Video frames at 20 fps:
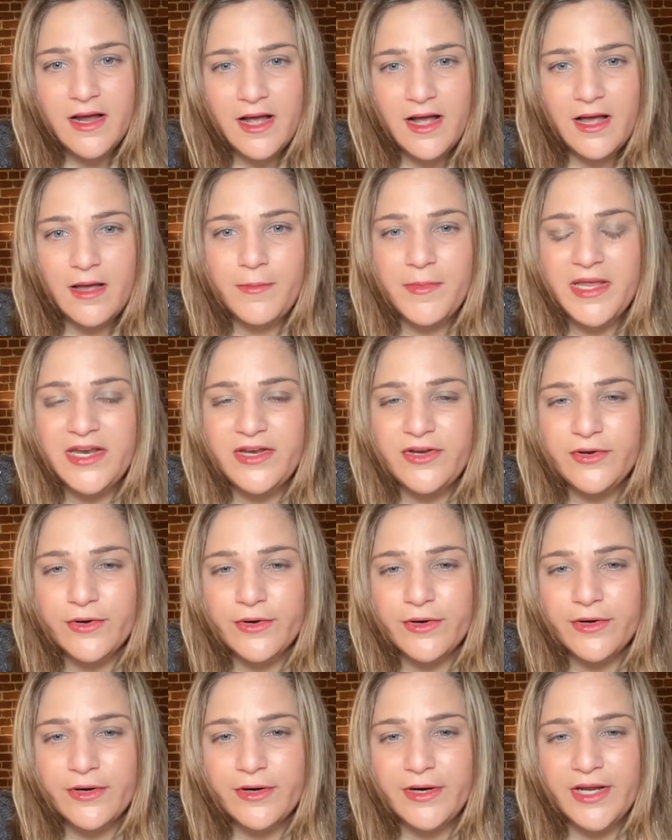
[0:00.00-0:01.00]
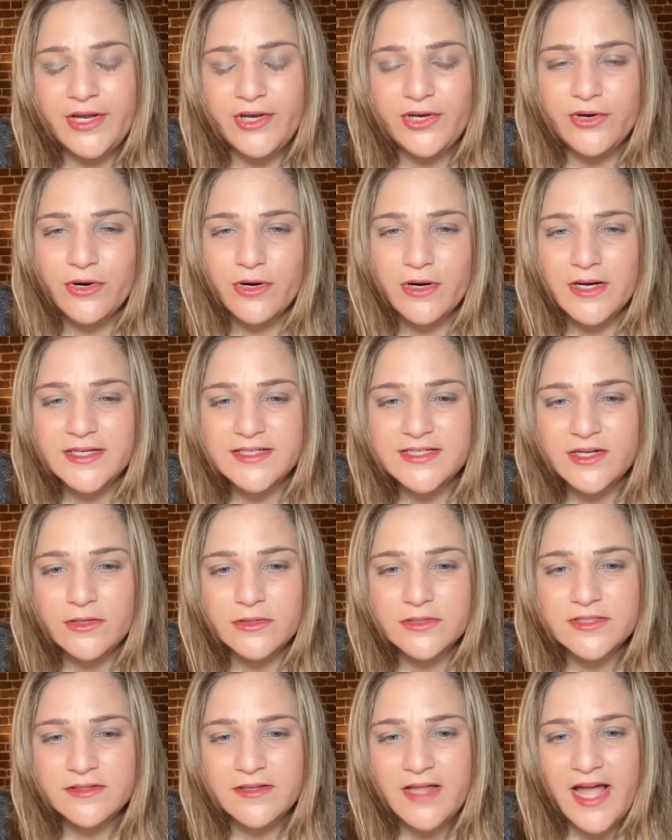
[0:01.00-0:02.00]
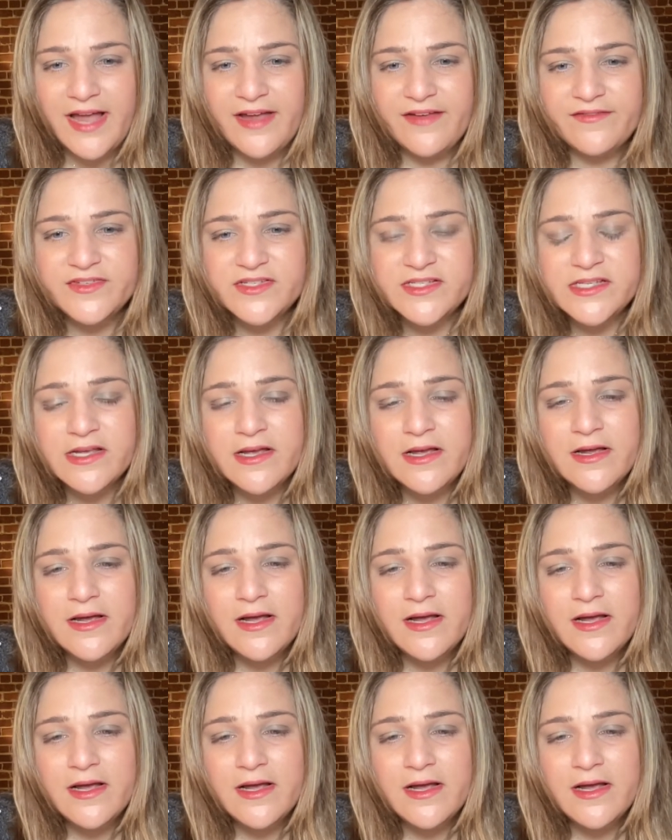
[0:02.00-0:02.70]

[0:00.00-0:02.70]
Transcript: in your adult lives.